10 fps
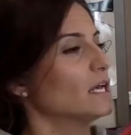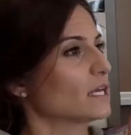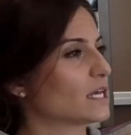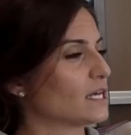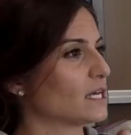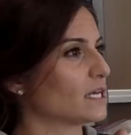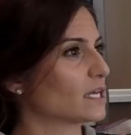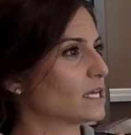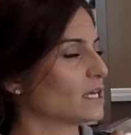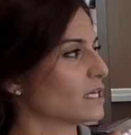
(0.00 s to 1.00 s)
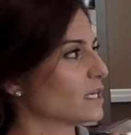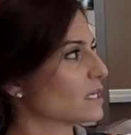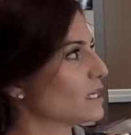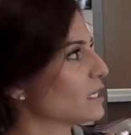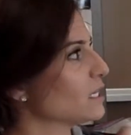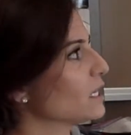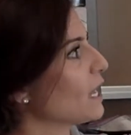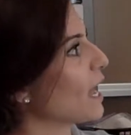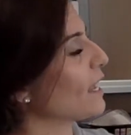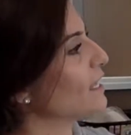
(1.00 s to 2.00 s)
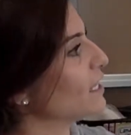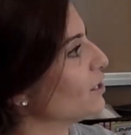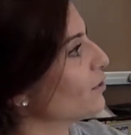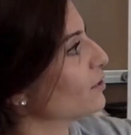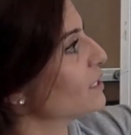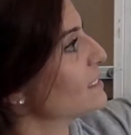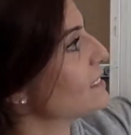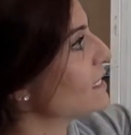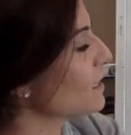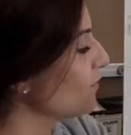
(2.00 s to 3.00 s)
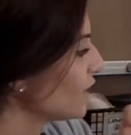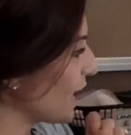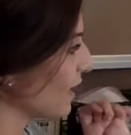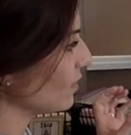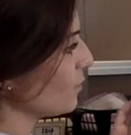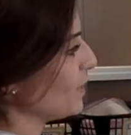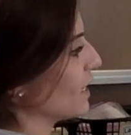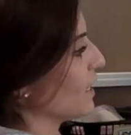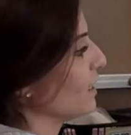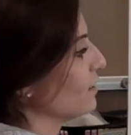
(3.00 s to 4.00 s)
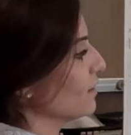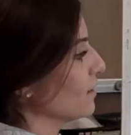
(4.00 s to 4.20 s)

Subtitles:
K, k, k. I hear see clever cat at the beginning.